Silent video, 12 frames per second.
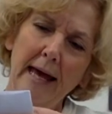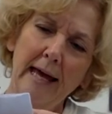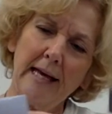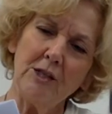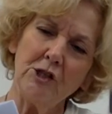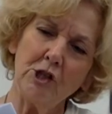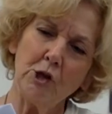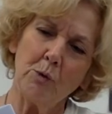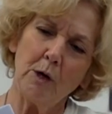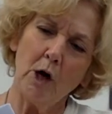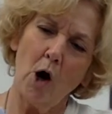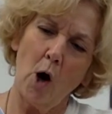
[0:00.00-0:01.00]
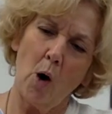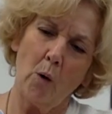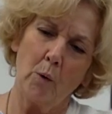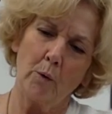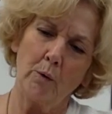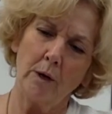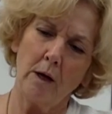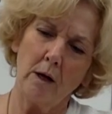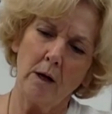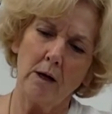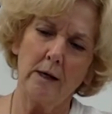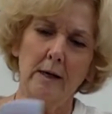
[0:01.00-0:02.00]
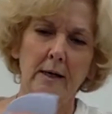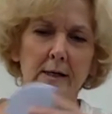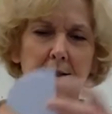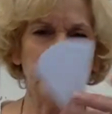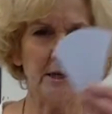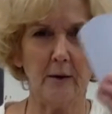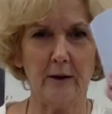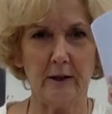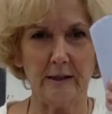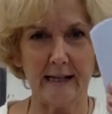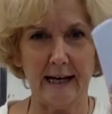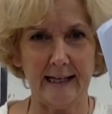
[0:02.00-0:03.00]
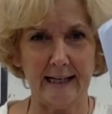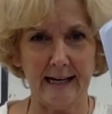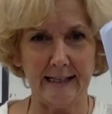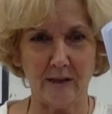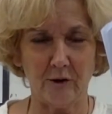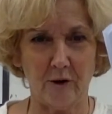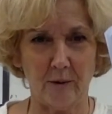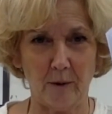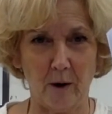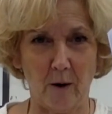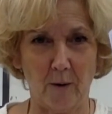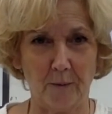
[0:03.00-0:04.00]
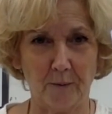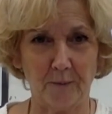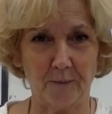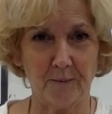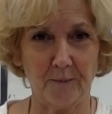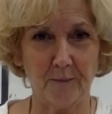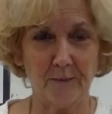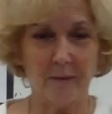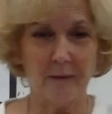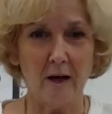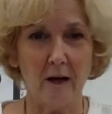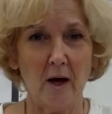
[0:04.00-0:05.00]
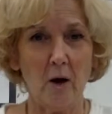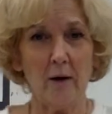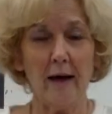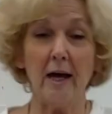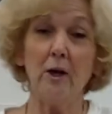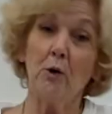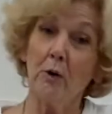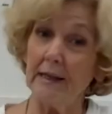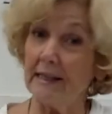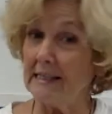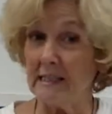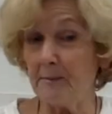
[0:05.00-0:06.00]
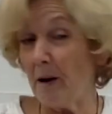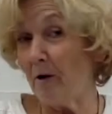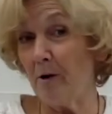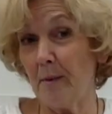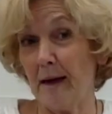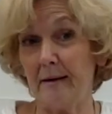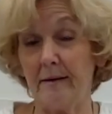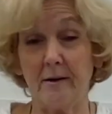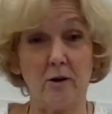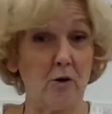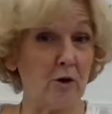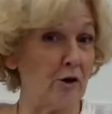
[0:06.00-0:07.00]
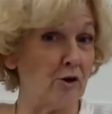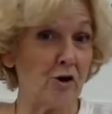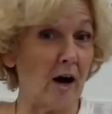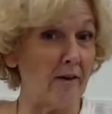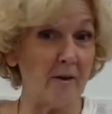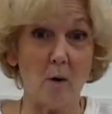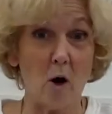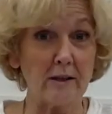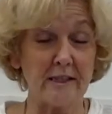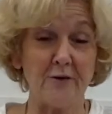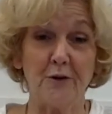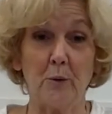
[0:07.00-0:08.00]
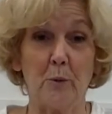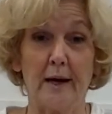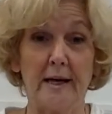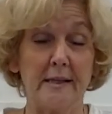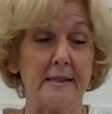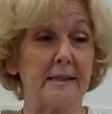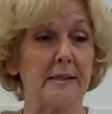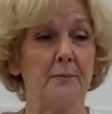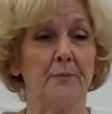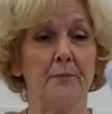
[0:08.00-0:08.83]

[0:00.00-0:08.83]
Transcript: into a cone, so it looks like an ice cream cone. Okay, you can experiment. You can try them all different ways.